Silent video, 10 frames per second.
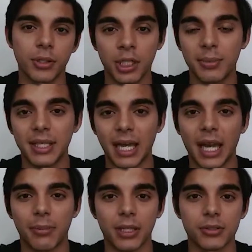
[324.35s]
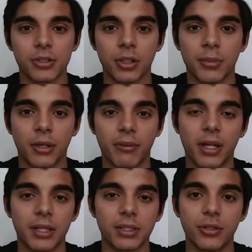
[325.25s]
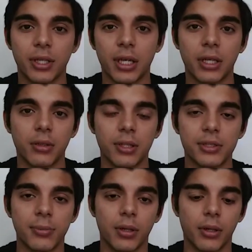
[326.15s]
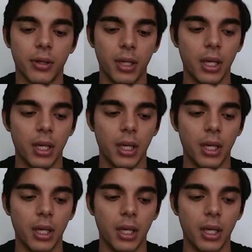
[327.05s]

You're going to be capped at a certain amount of clients that you can handle each month.